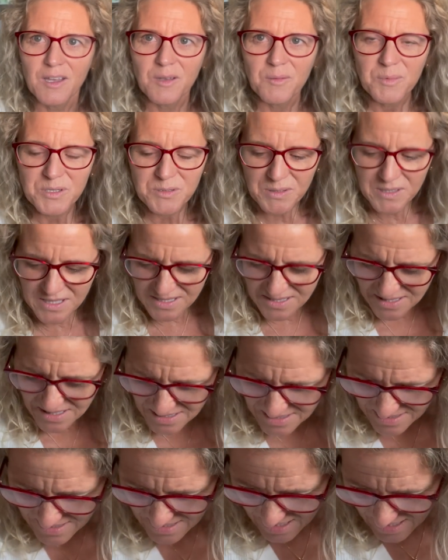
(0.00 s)
Between the
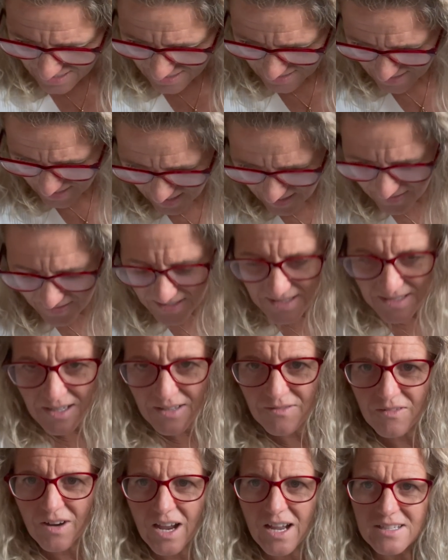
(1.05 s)
sunsets and the
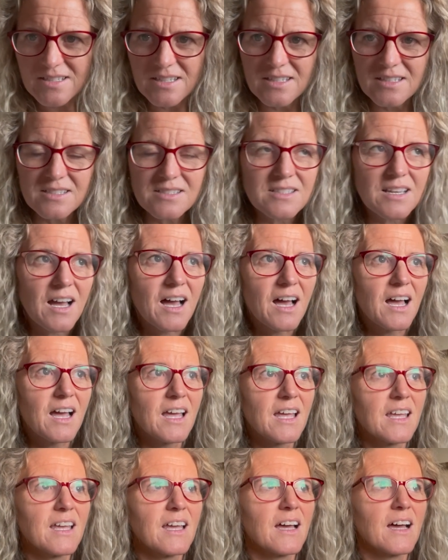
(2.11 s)
sunrises,
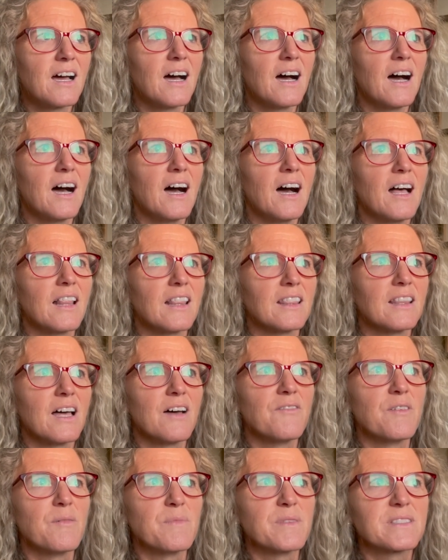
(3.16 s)
I
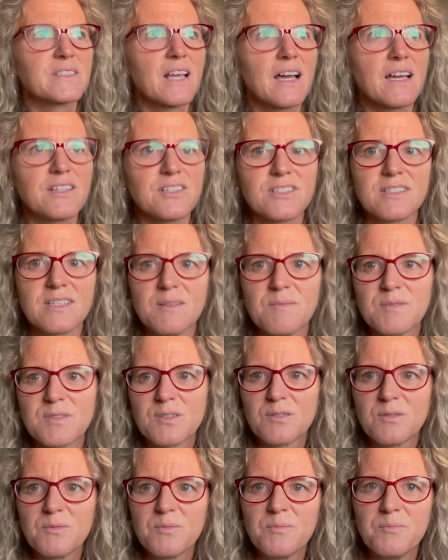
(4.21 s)
love them. The sky just seems
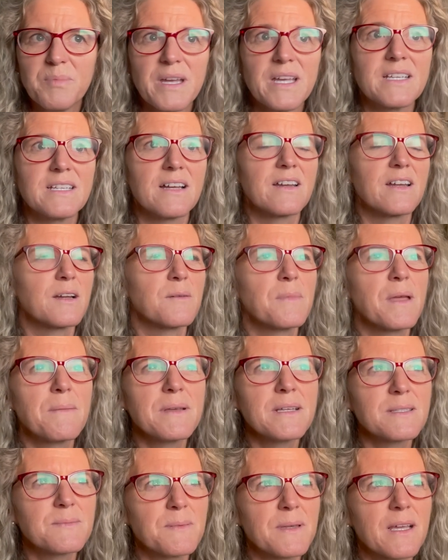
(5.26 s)
so big down here. Maybe
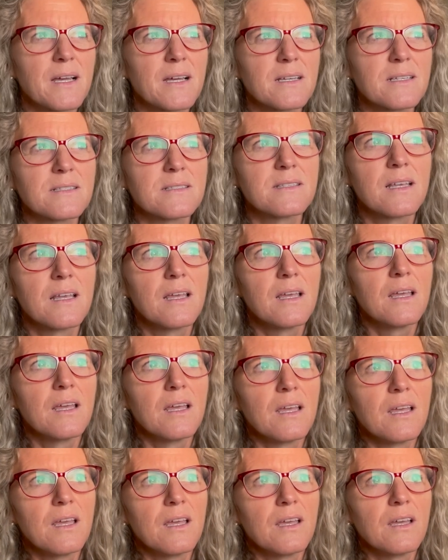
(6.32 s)
it's because
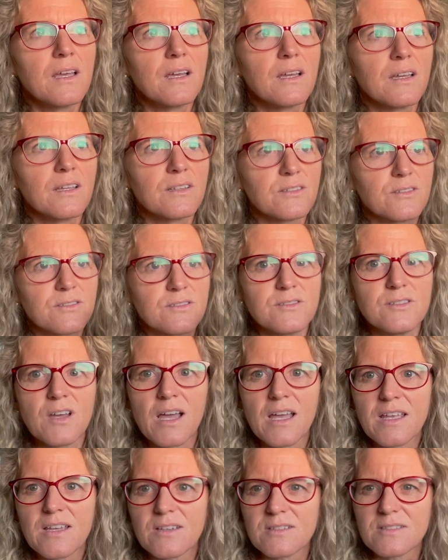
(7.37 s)
there's
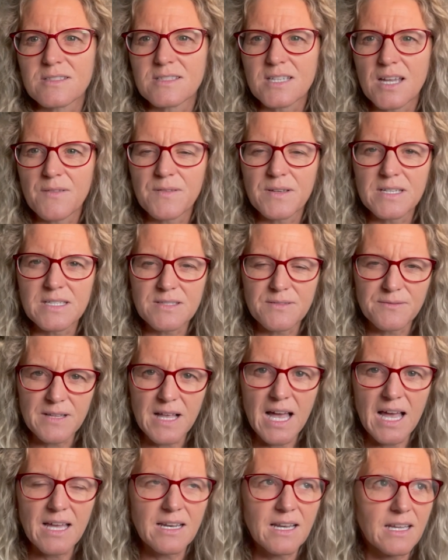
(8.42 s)
nut hills and stuff and it's
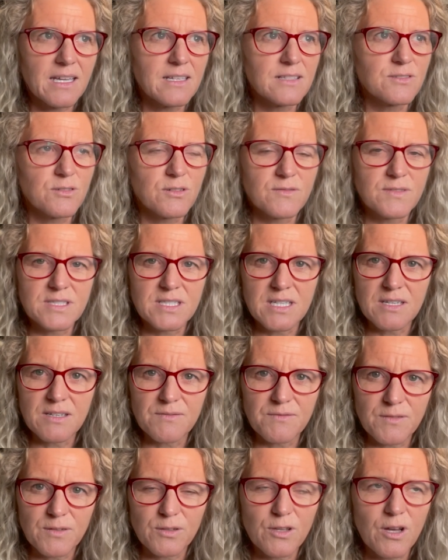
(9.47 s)
flat and I can sort of see
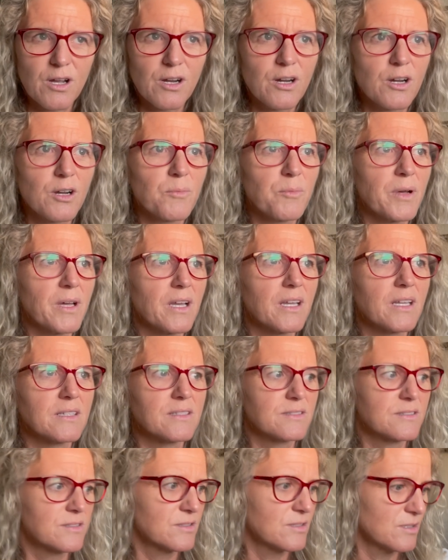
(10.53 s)
for longer, but
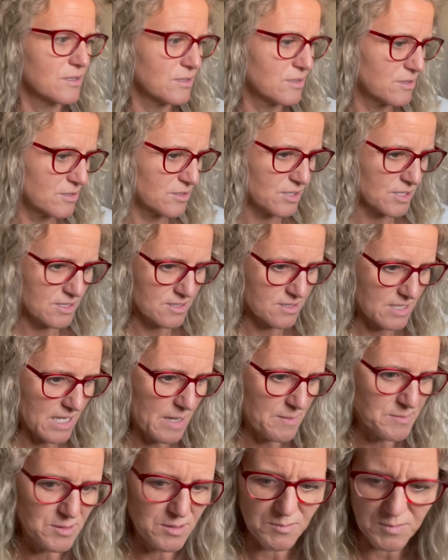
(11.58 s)
it's, they're just
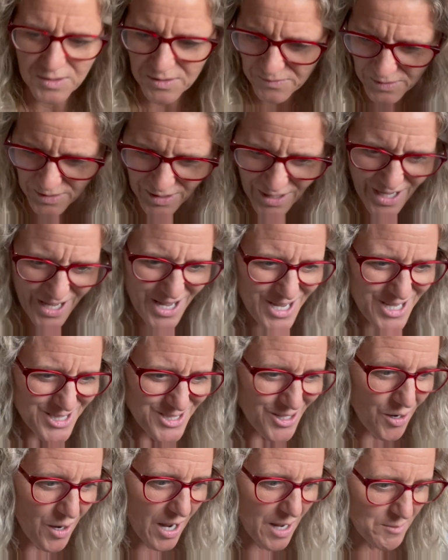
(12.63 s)
absolutely beautiful.
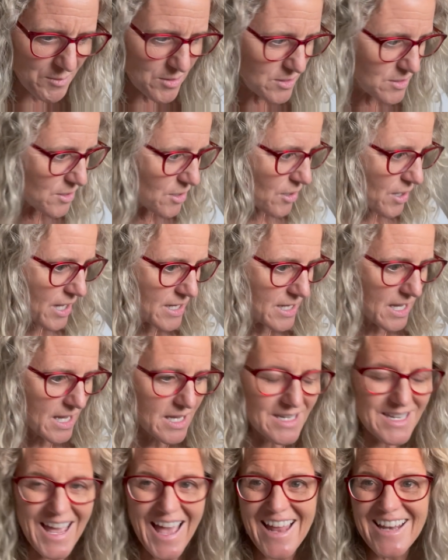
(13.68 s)
So I'm going to go ahead
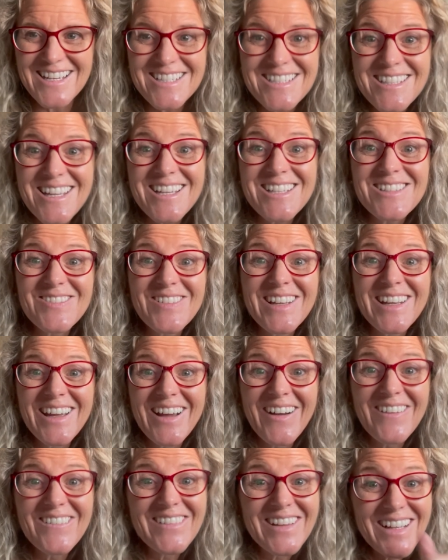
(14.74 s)
and edit today's
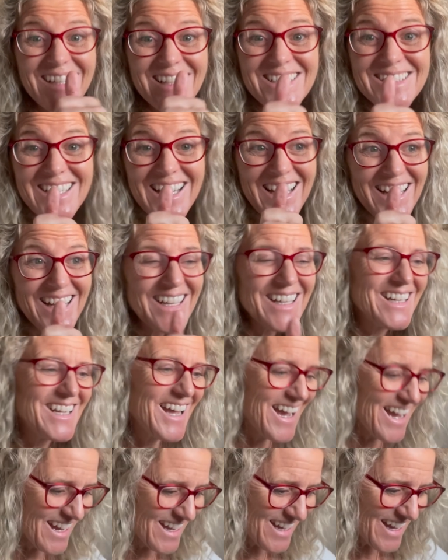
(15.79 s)
video. Very exciting,
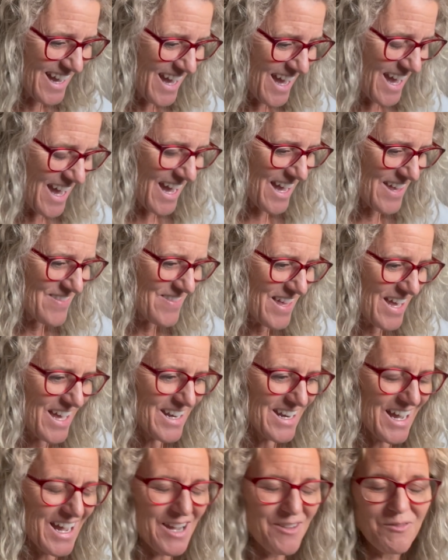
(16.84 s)
yay. And
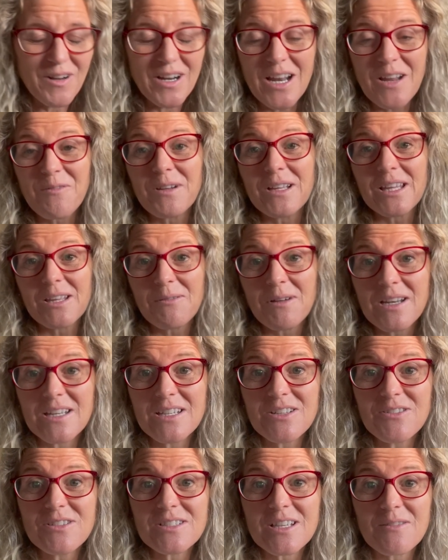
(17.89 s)
then what I really want to
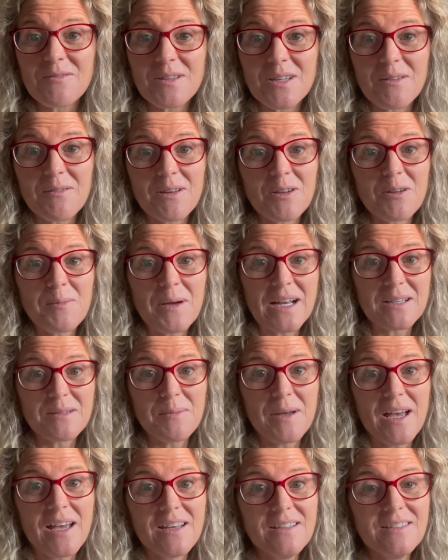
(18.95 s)
do is I really want to go back to
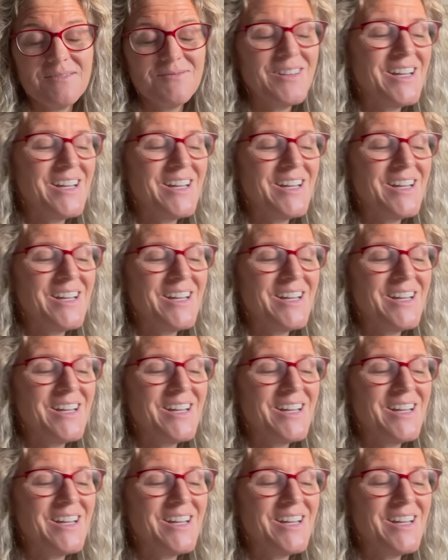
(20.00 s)
bed.